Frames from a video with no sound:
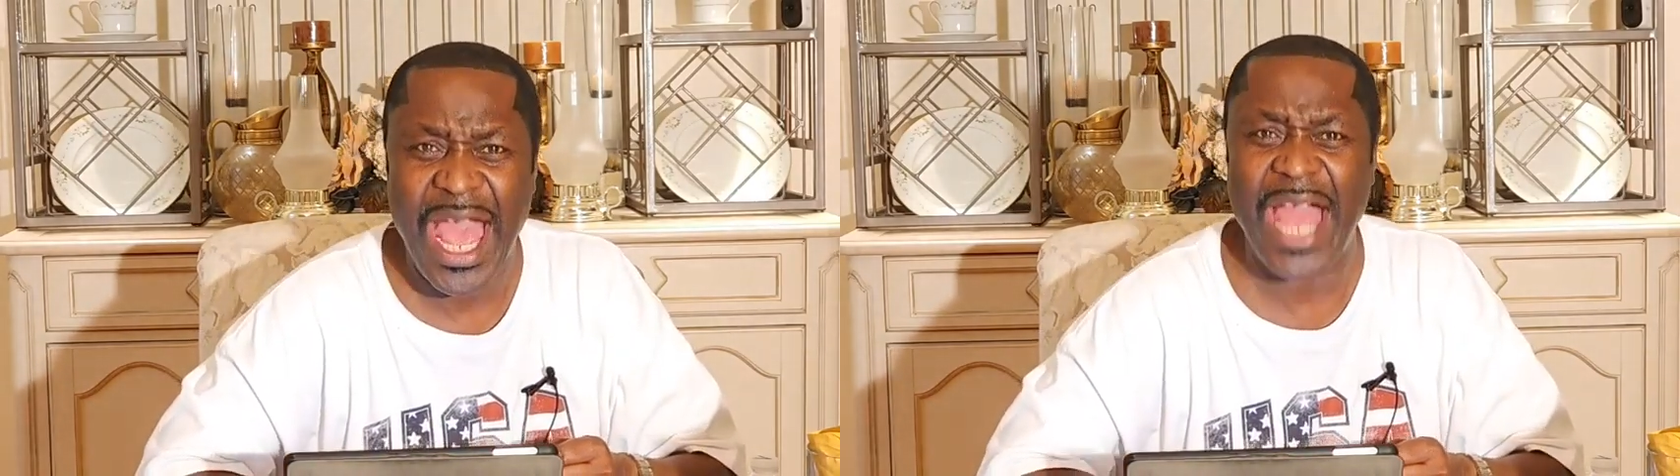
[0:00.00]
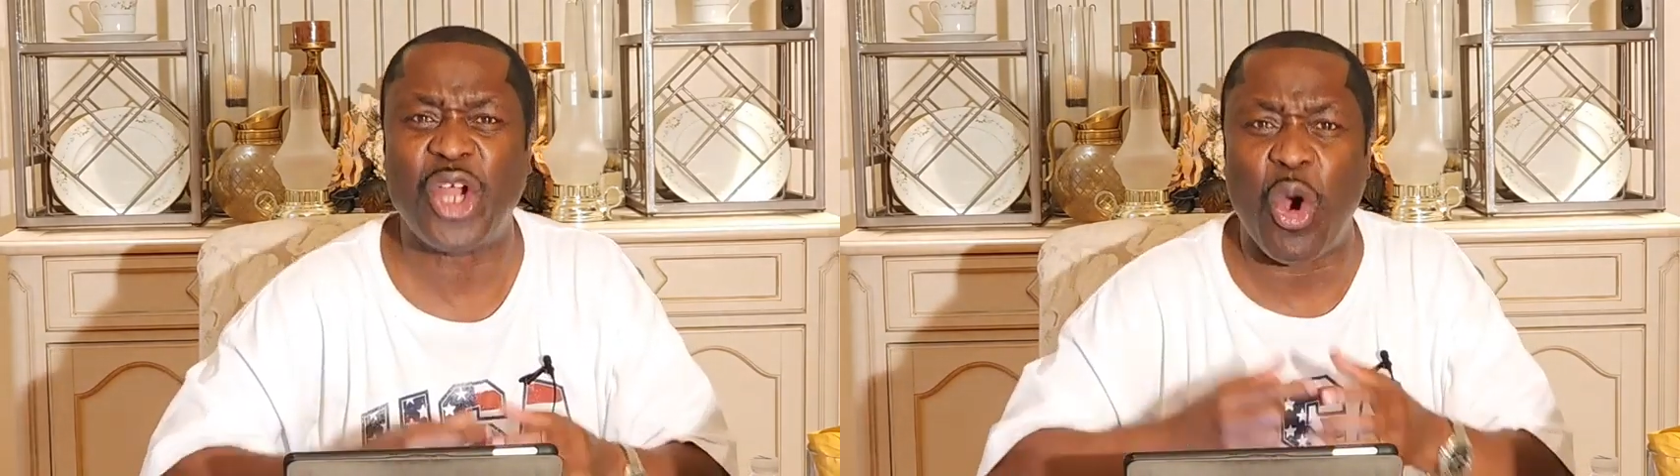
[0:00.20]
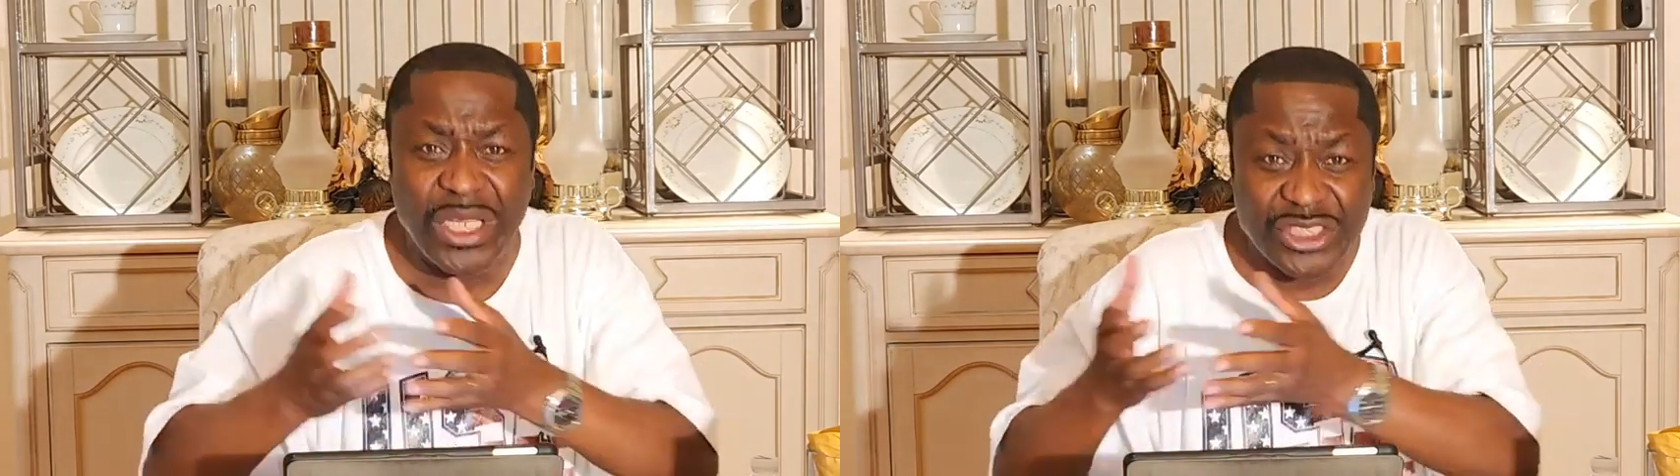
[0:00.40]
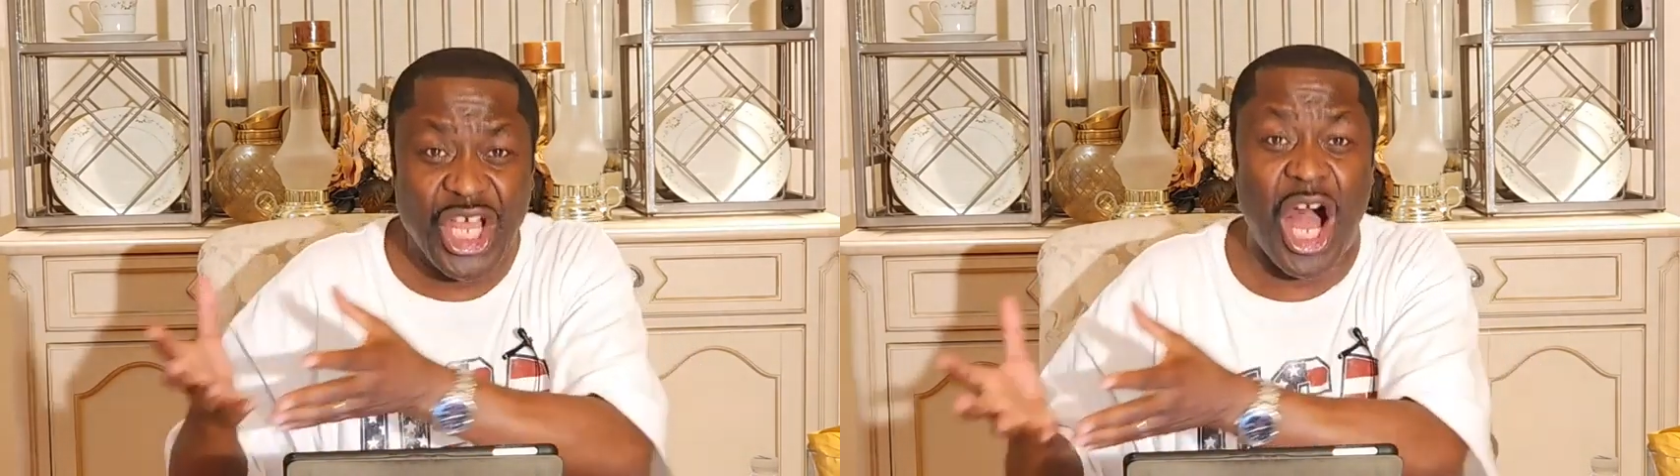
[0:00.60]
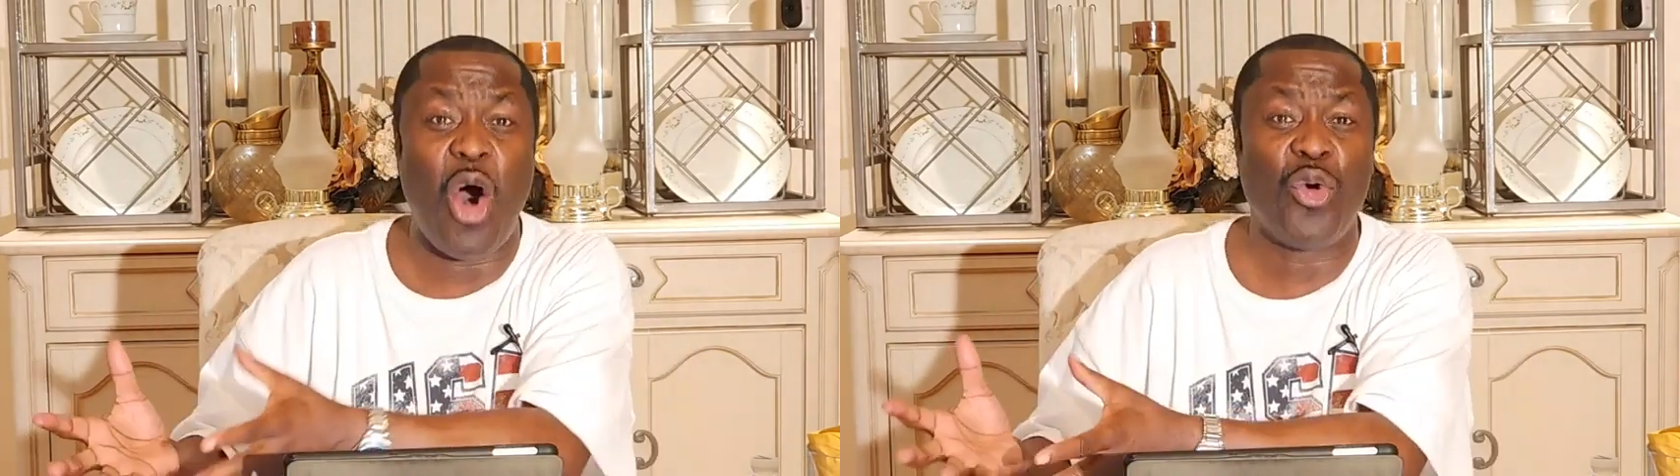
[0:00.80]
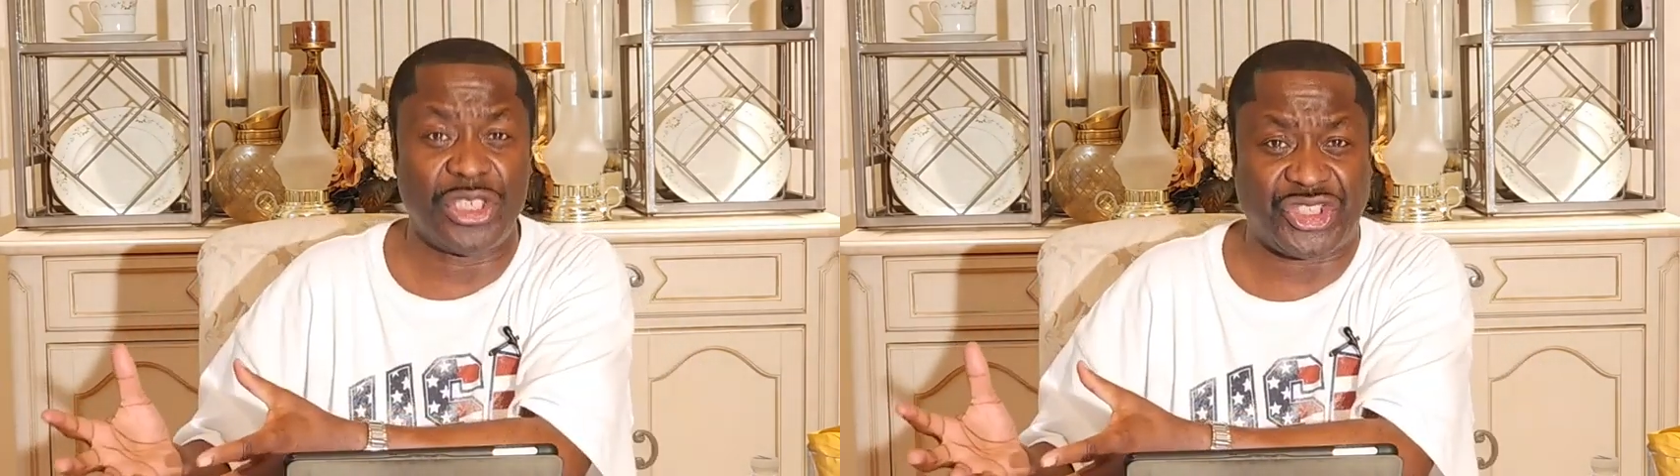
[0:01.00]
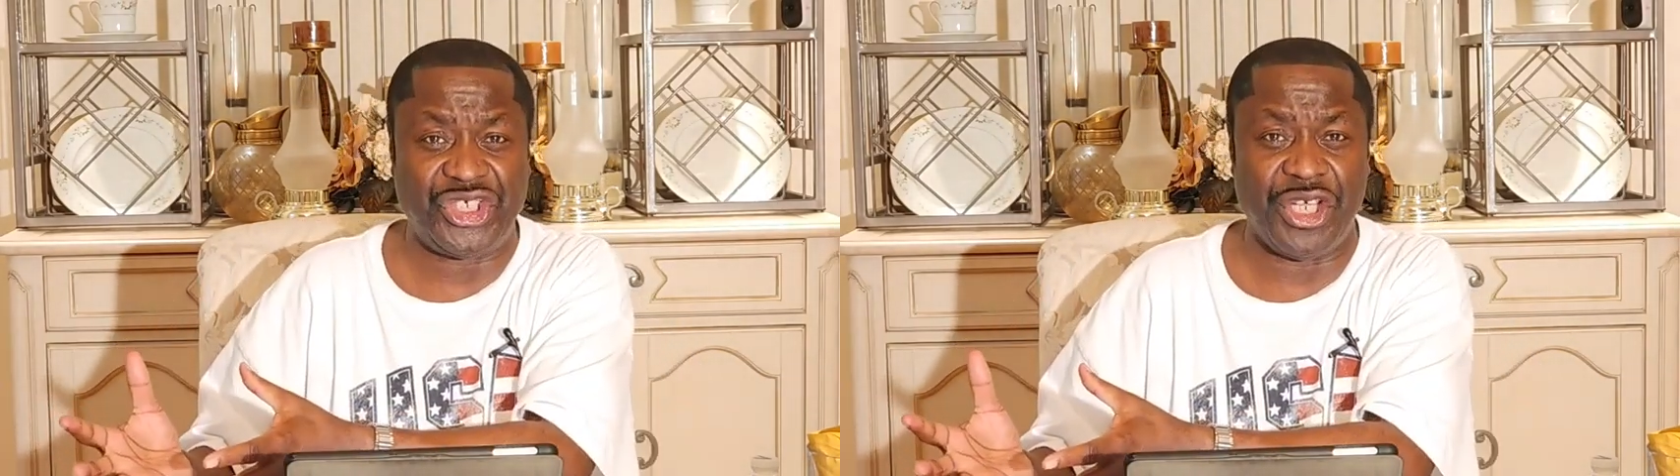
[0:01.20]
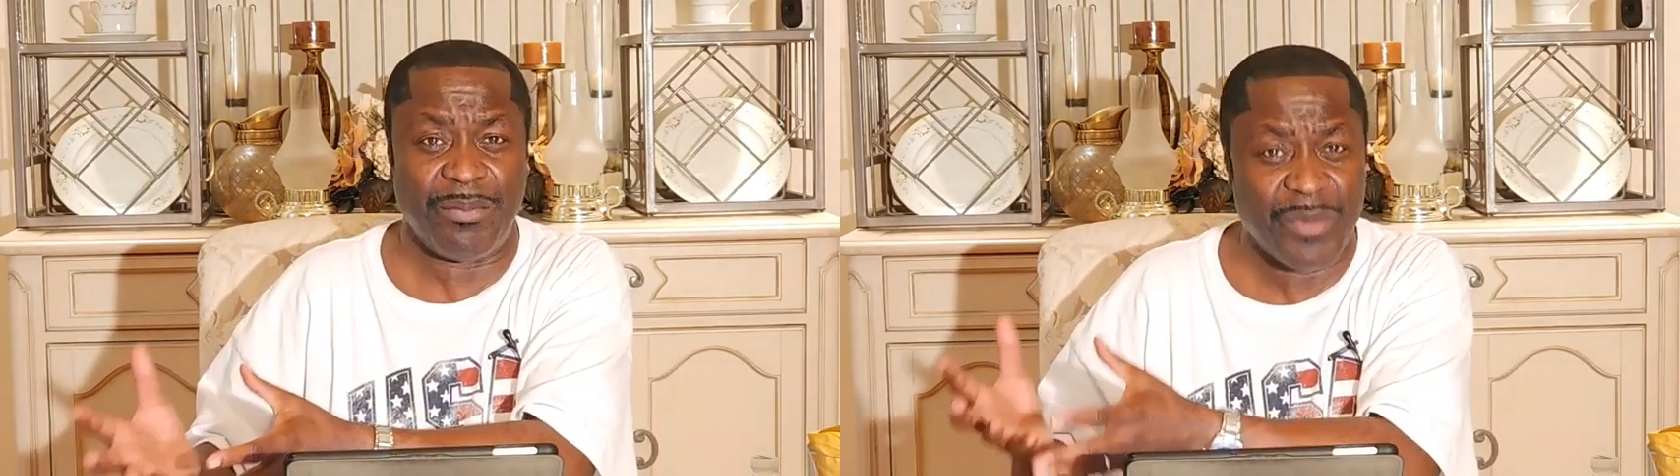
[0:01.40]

and go into ownership.